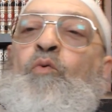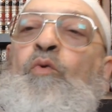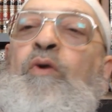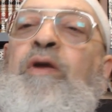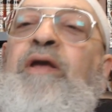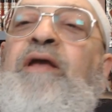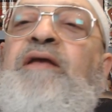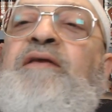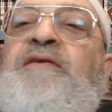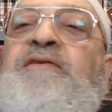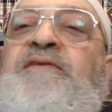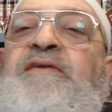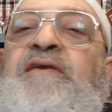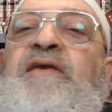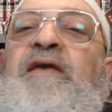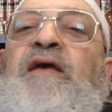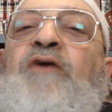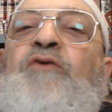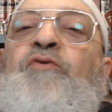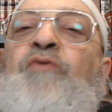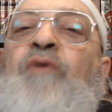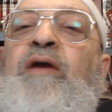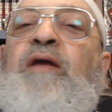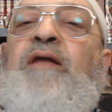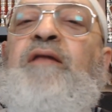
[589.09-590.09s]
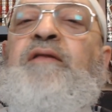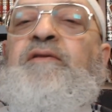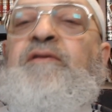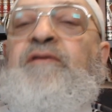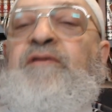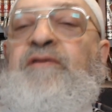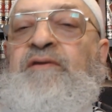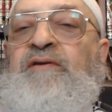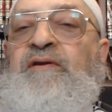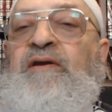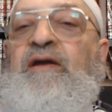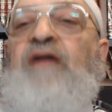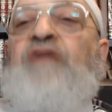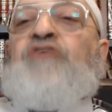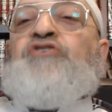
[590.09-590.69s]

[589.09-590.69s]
We can see a great